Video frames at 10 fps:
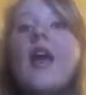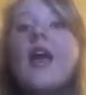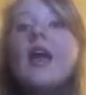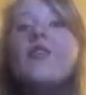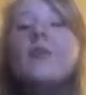
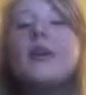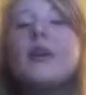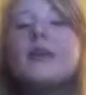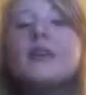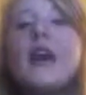Hey
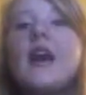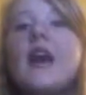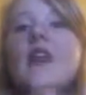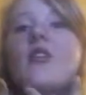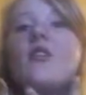everybody, it's
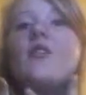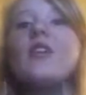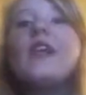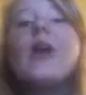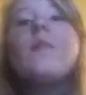I,
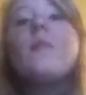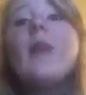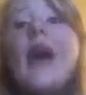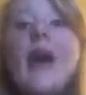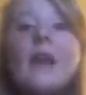Huvian, and I'm
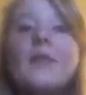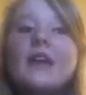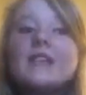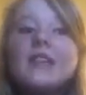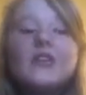back.
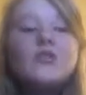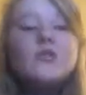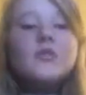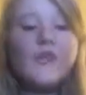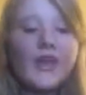My
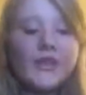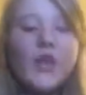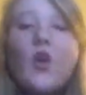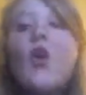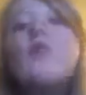schedule is
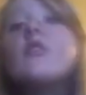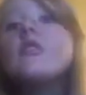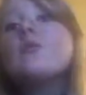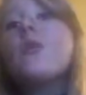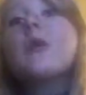finally over.
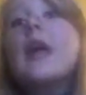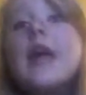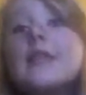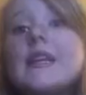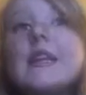There's more
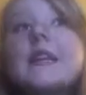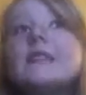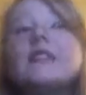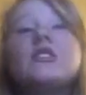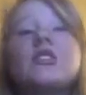
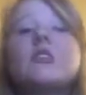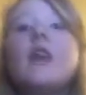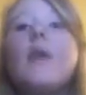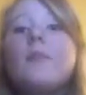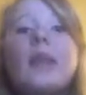hecticness. It's
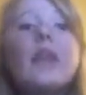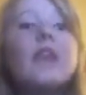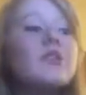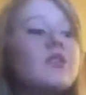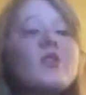just
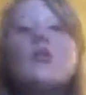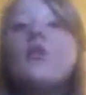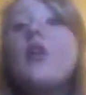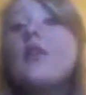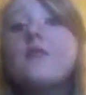me and
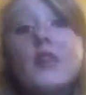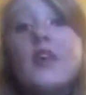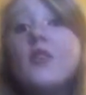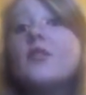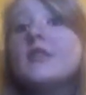school and
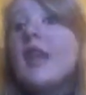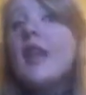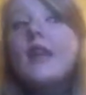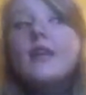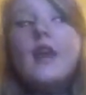videos,
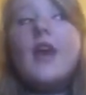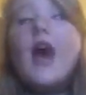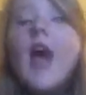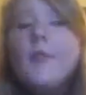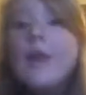and
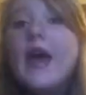I'm